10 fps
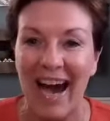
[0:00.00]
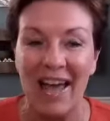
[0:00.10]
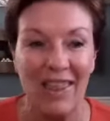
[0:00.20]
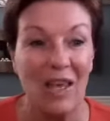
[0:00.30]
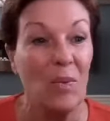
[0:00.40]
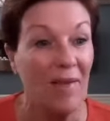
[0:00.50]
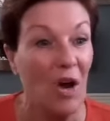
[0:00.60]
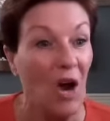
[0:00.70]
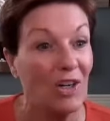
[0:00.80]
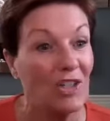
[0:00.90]
I think we
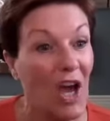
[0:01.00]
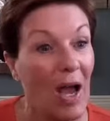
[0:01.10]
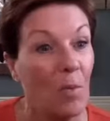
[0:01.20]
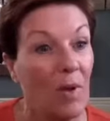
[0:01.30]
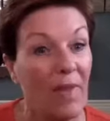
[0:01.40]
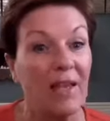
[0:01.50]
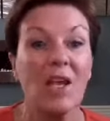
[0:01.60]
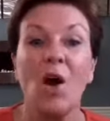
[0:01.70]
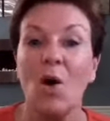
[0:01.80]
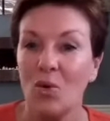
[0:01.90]
have a hard time when they
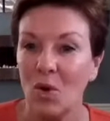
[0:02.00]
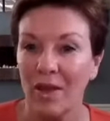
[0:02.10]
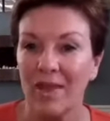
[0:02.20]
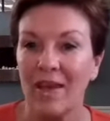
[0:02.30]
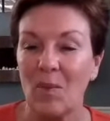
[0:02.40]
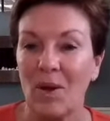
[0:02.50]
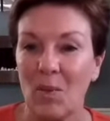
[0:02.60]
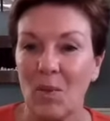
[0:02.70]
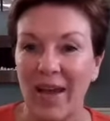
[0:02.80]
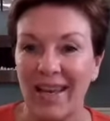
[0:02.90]
say, "Oh no, I think I want
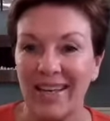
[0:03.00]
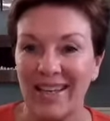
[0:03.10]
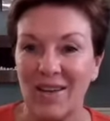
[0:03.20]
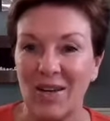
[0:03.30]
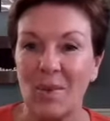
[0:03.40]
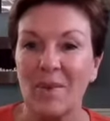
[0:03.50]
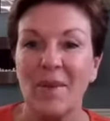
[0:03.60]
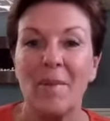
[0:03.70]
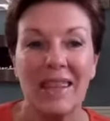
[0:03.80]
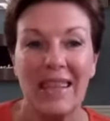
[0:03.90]
to wait." You know,
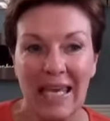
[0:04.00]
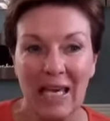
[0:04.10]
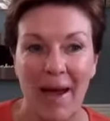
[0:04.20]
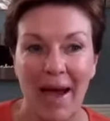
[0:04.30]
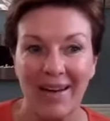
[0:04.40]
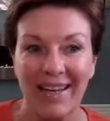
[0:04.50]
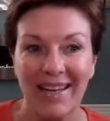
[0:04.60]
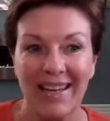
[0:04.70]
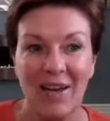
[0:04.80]
let me think about it.